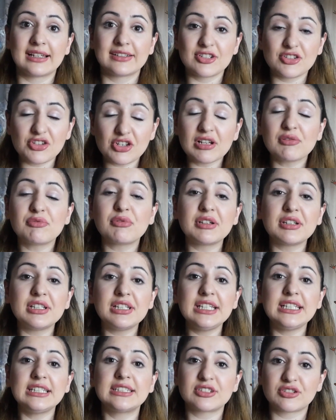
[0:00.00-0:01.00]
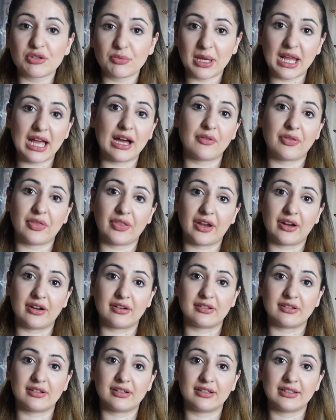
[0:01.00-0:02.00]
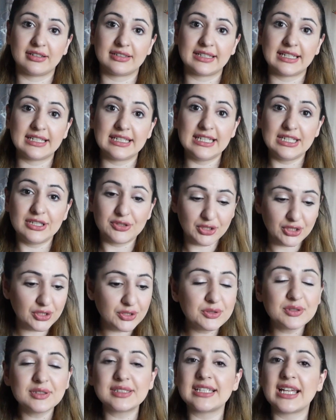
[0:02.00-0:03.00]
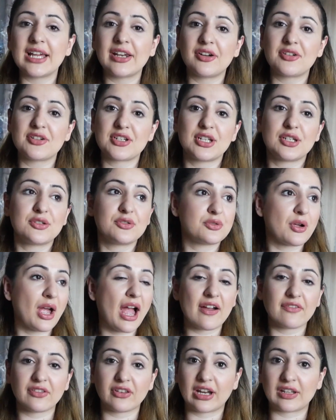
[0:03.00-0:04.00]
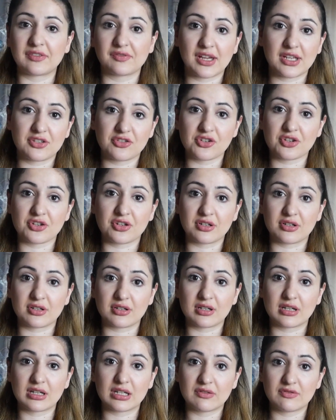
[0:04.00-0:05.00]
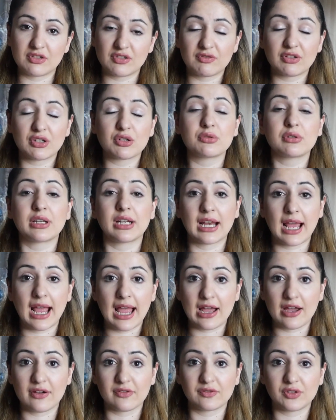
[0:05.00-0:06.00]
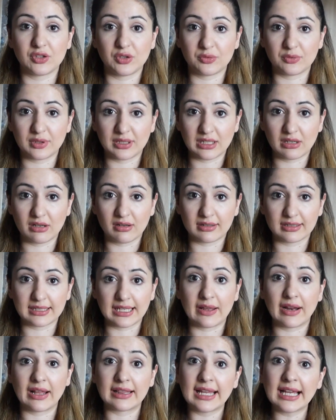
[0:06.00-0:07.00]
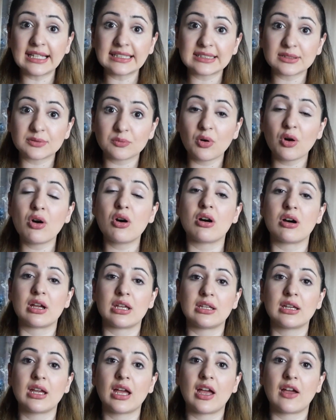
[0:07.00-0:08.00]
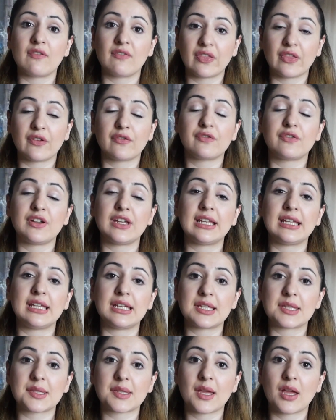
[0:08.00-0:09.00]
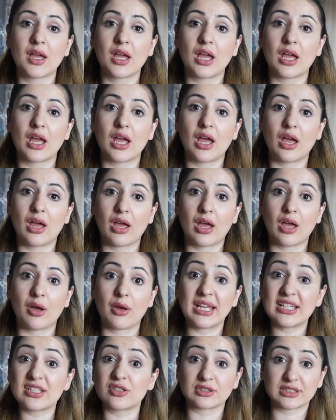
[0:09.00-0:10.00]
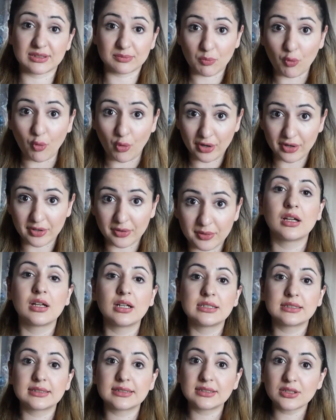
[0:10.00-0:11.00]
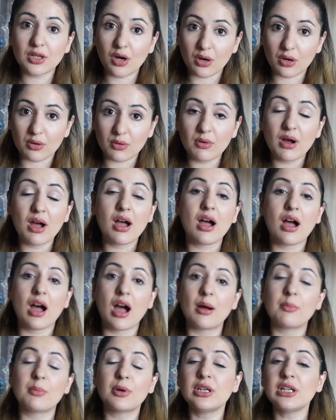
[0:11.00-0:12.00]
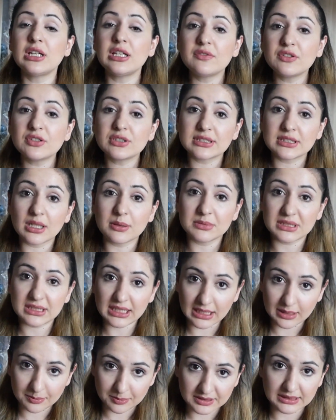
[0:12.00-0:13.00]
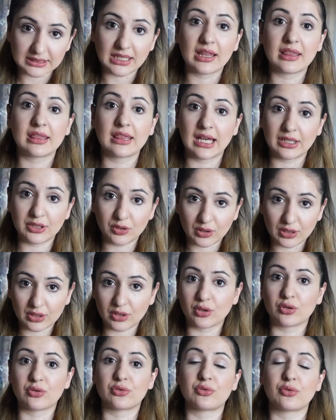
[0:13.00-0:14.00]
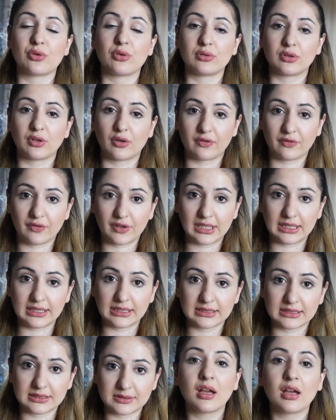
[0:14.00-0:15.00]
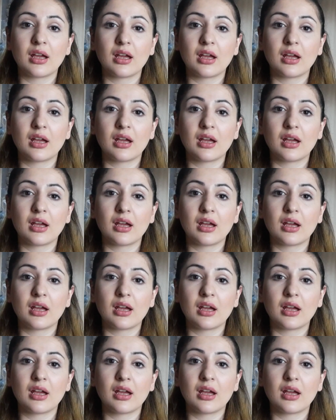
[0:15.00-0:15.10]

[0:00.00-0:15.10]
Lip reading: The children need to be out there. They need to use the energy to have their adventure, which we couldn't have during the lockdown. And that's why when the feelings hit us more. So I'm going to give you some tips that you can control your feelings.